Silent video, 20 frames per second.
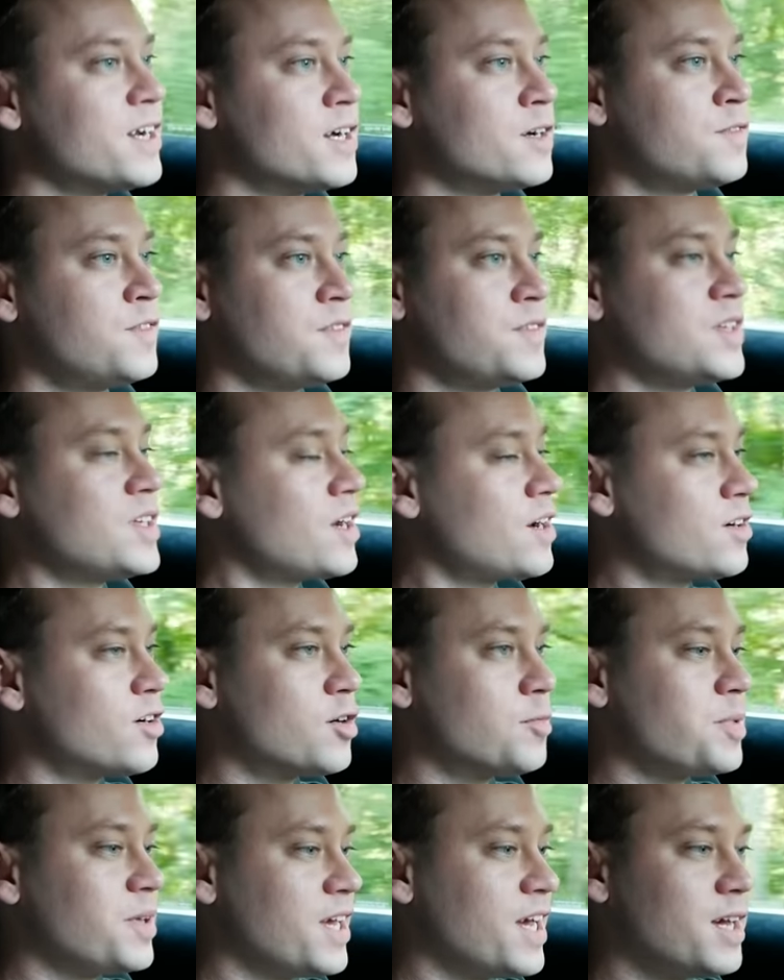here at
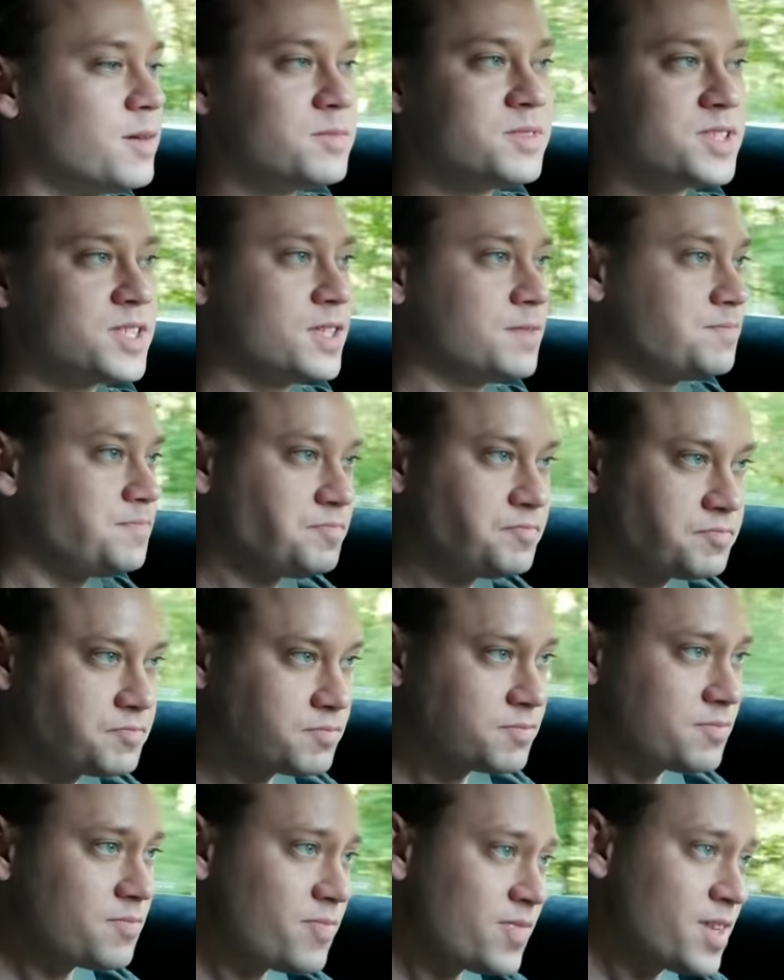1500 RPMs
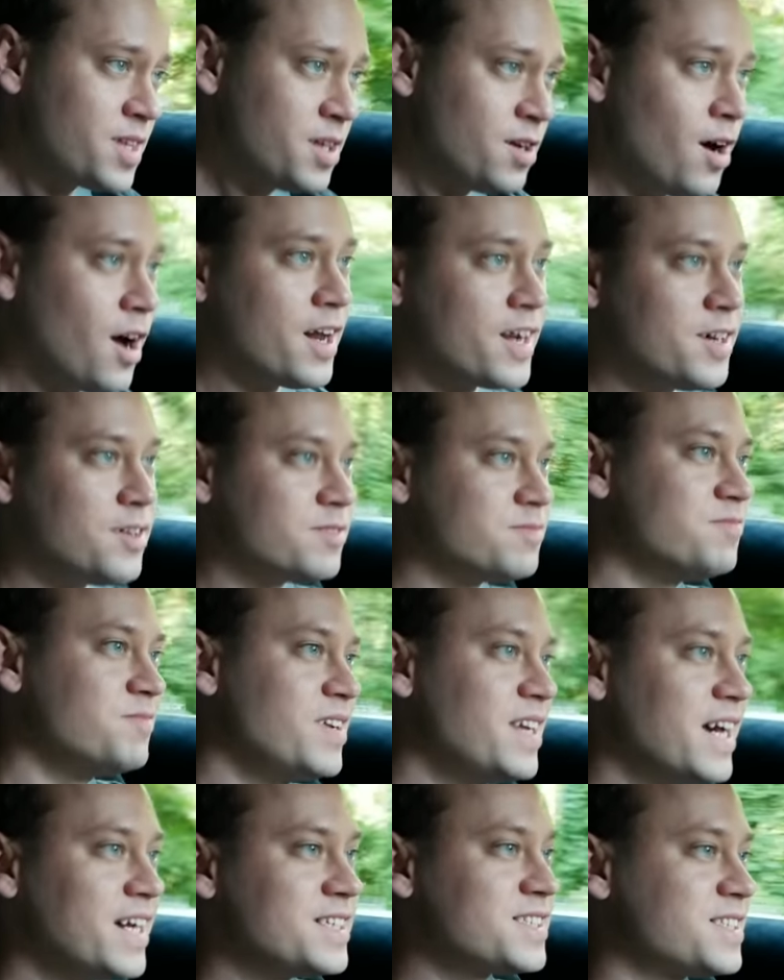on a
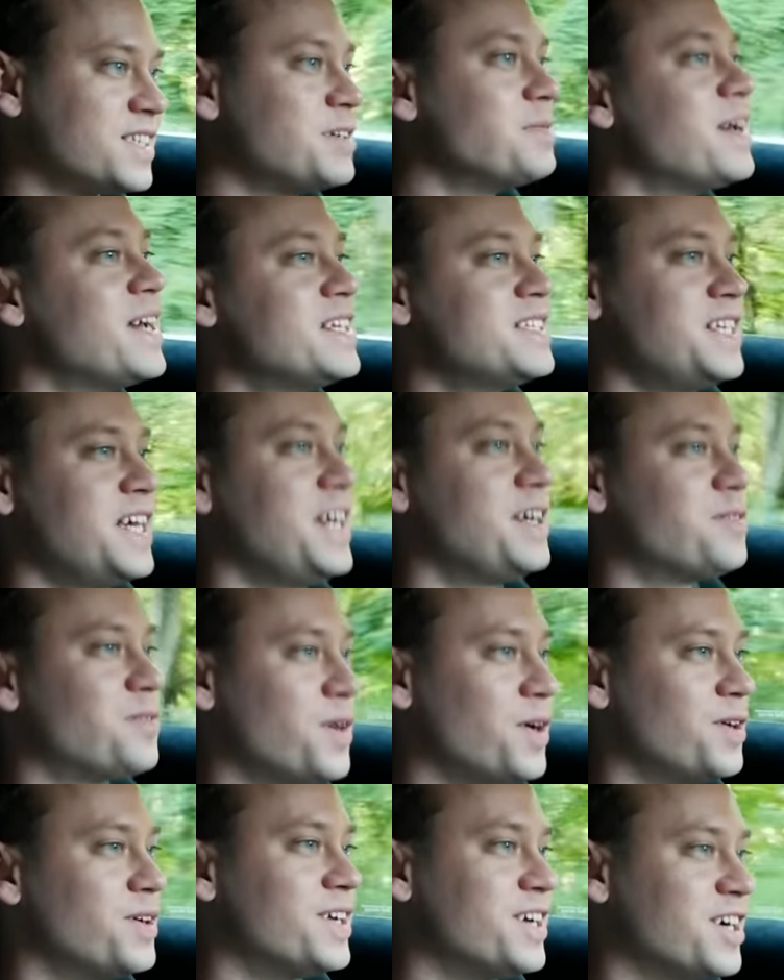nicely maintained
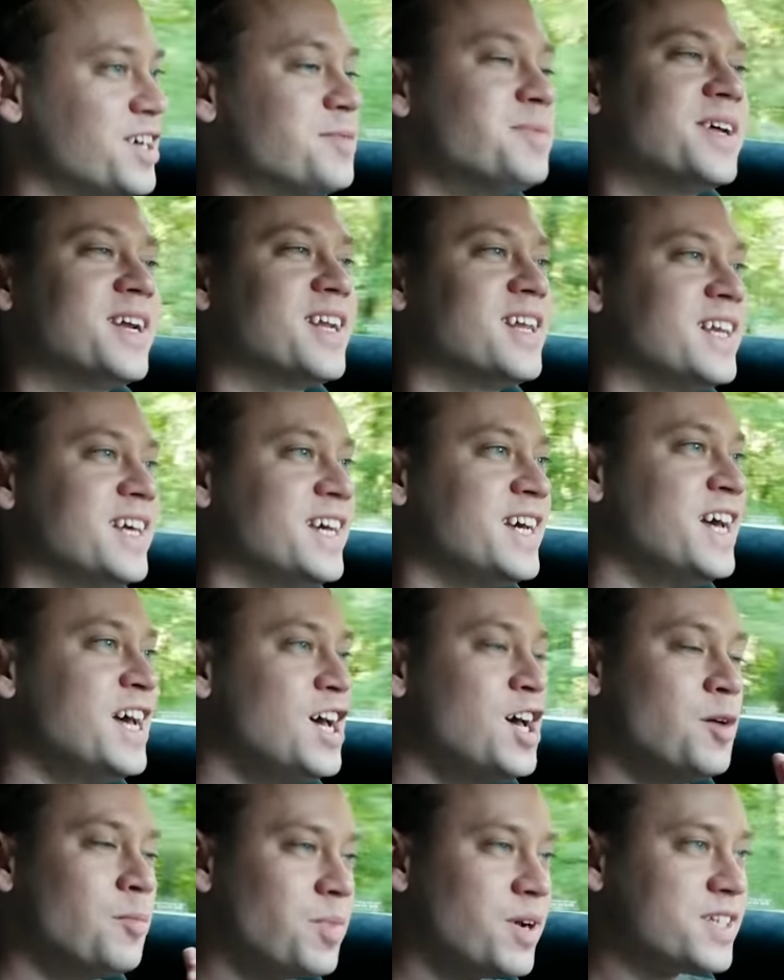road here, admittedly,
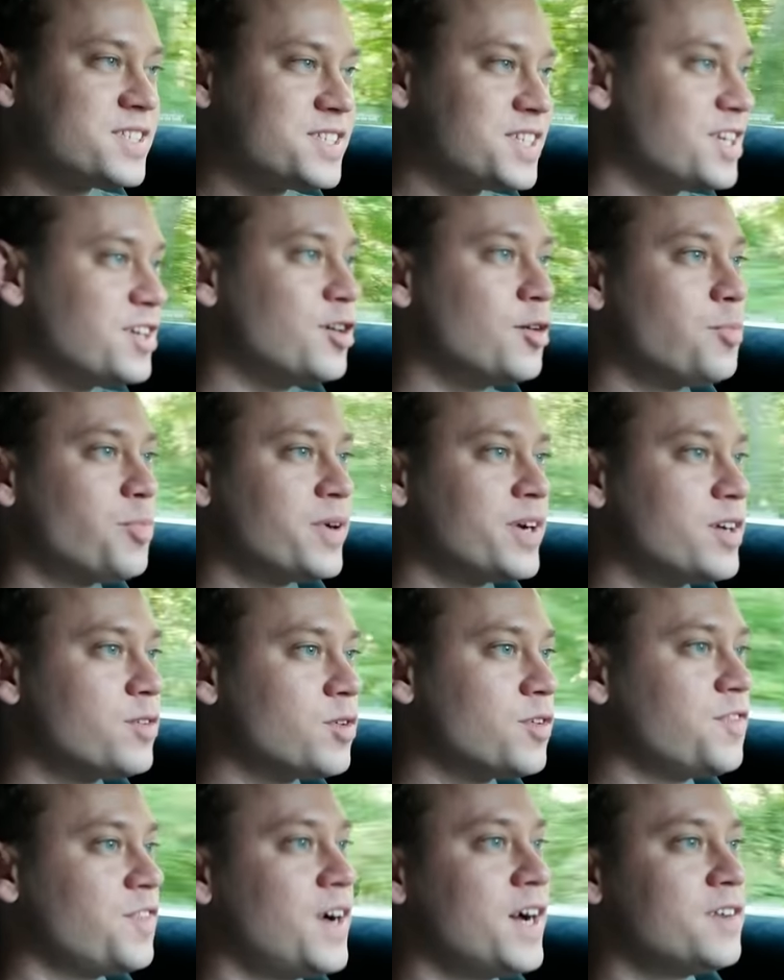but it's, you know, a pretty
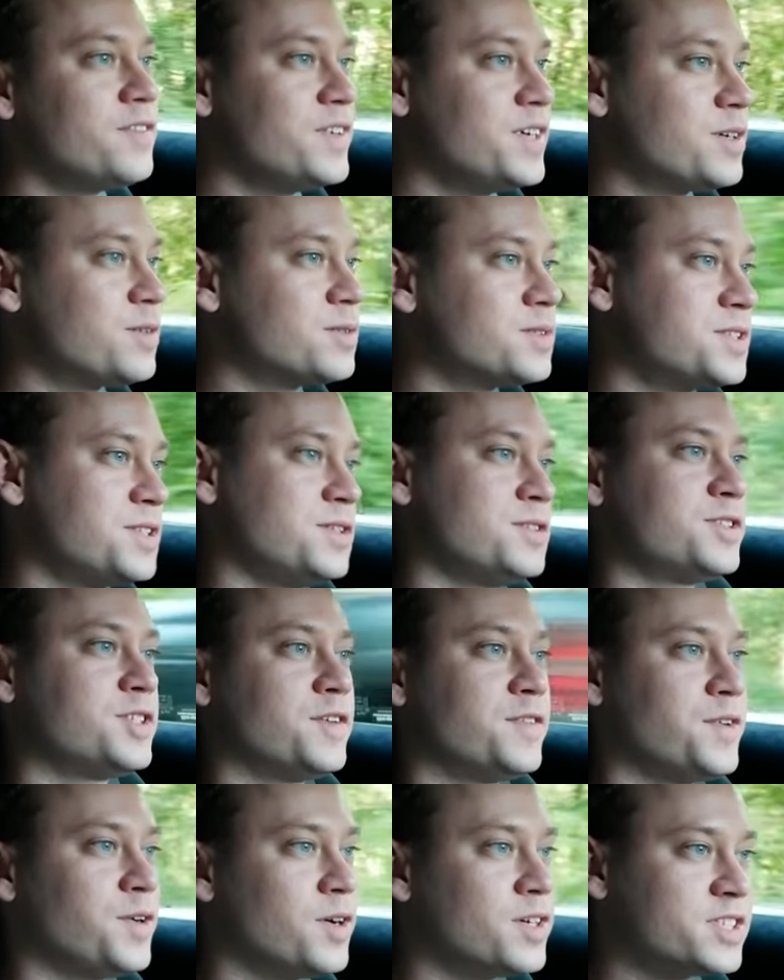refined vehicle too. So
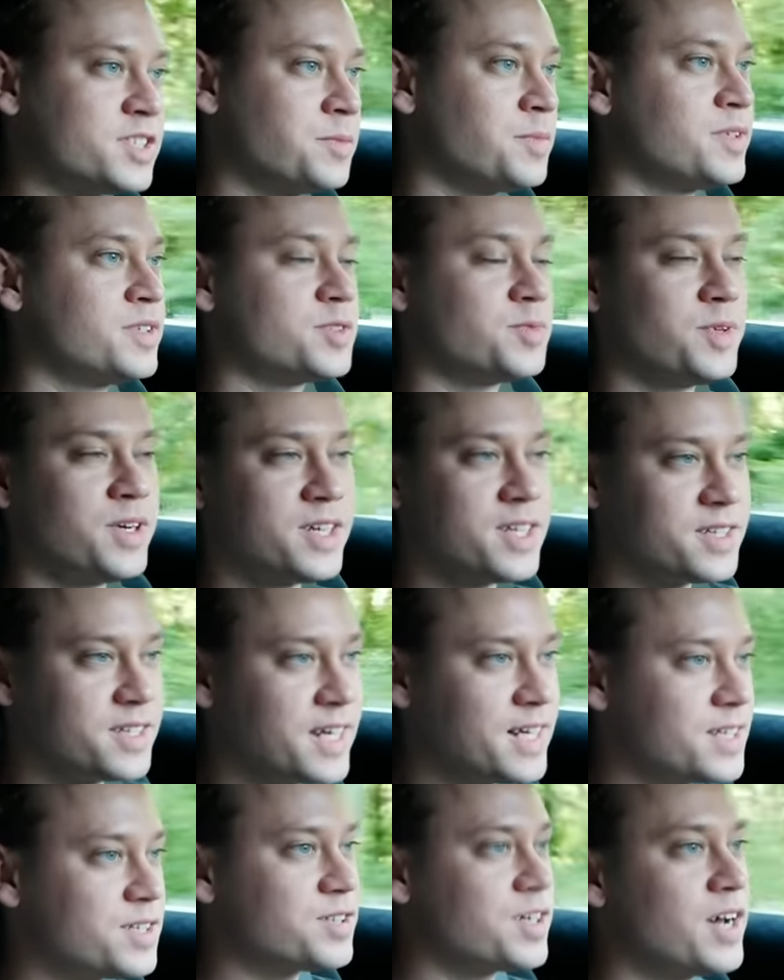if you are someone who's wanting to
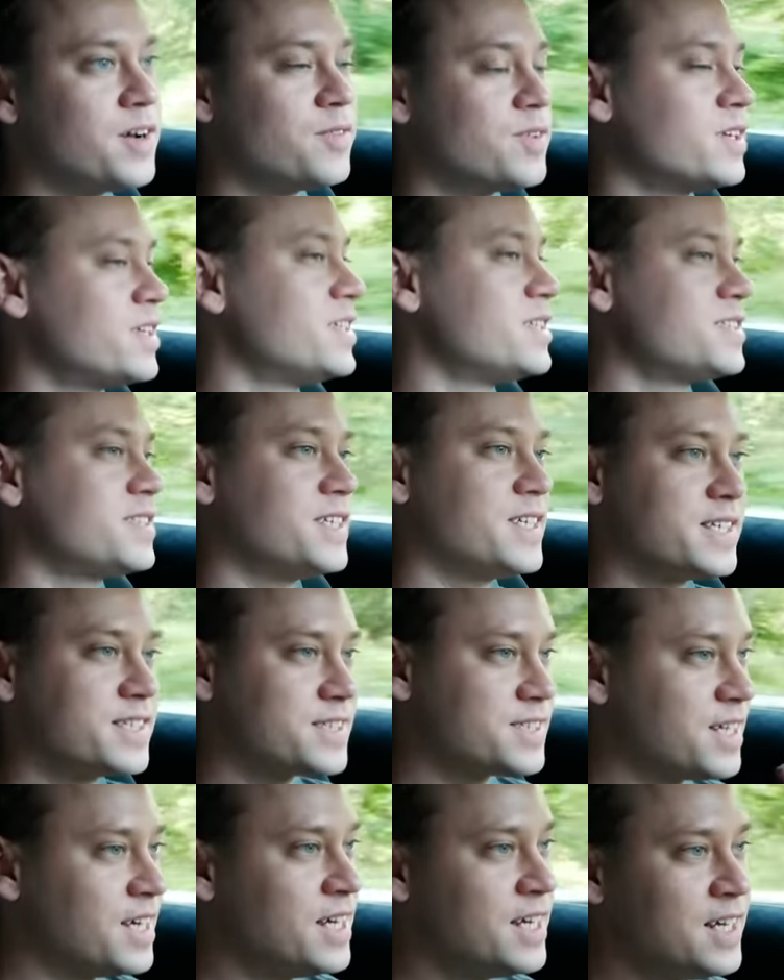daily drive one of these
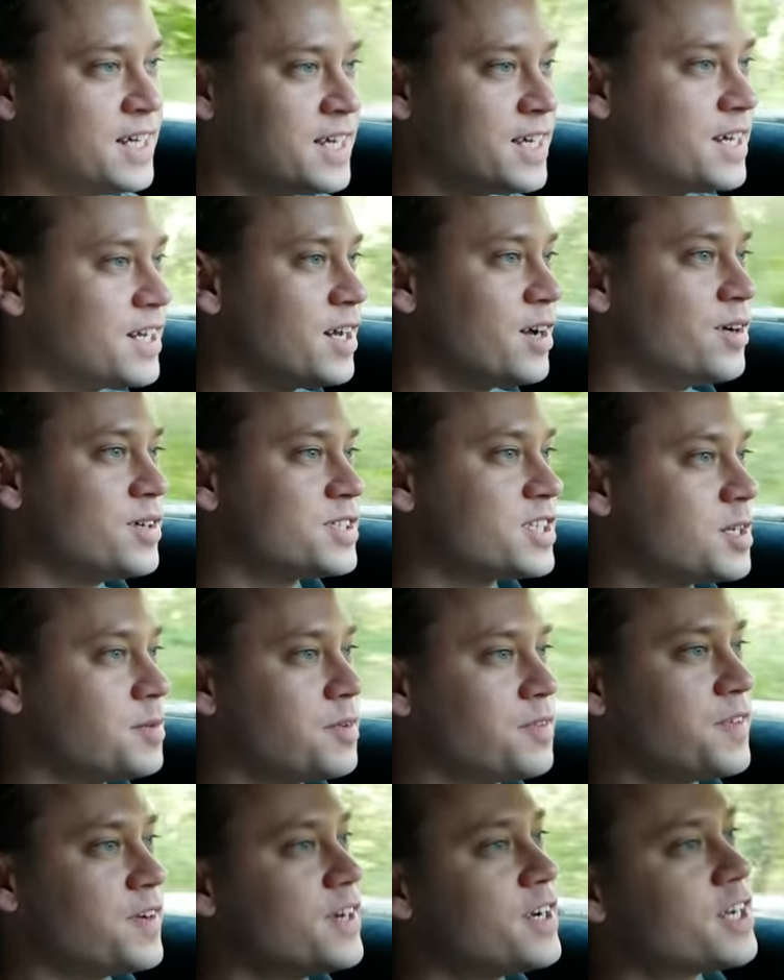things, you know, it's going
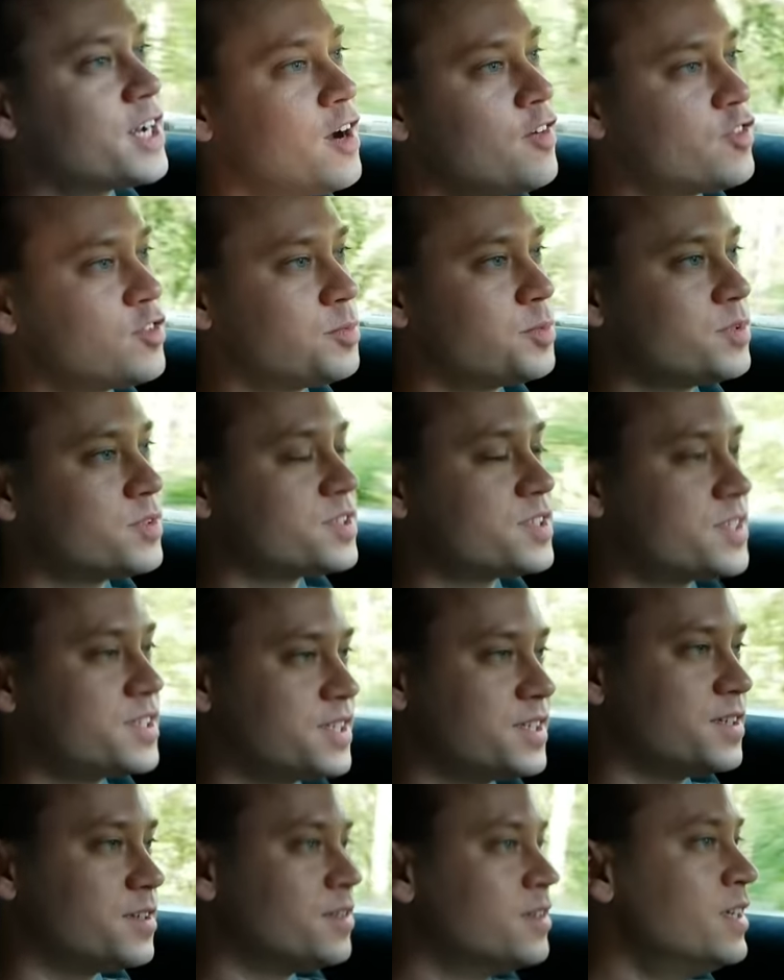to be very comfortable
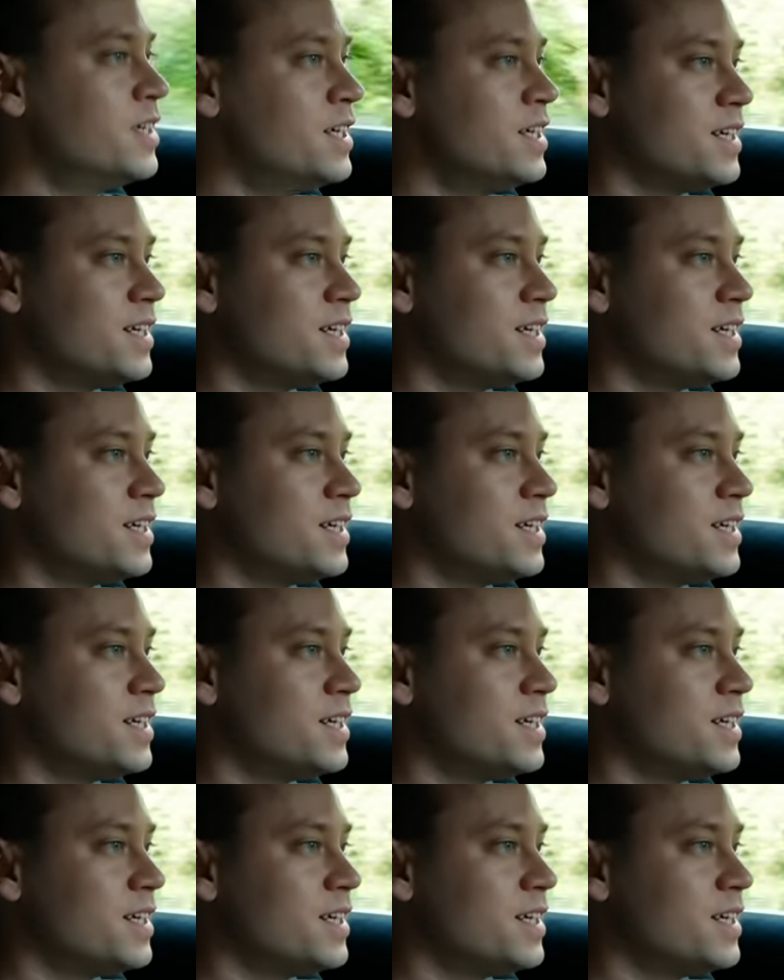still.